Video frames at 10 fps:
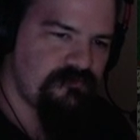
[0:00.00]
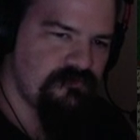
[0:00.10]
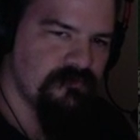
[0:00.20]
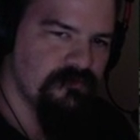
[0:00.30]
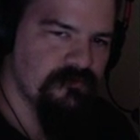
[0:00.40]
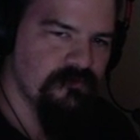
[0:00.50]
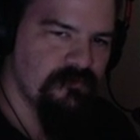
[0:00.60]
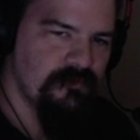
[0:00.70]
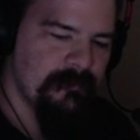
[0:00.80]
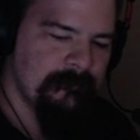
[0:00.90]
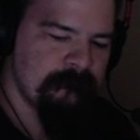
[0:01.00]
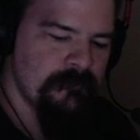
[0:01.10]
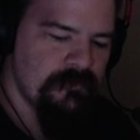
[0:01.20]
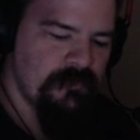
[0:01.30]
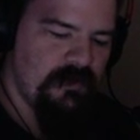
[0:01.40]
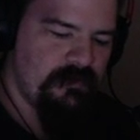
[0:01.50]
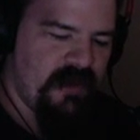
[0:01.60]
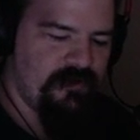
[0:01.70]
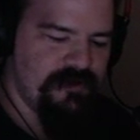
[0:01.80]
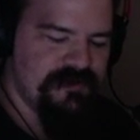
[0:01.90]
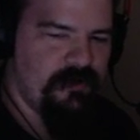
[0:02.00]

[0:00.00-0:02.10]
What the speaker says: Mm-hmm. And reducing her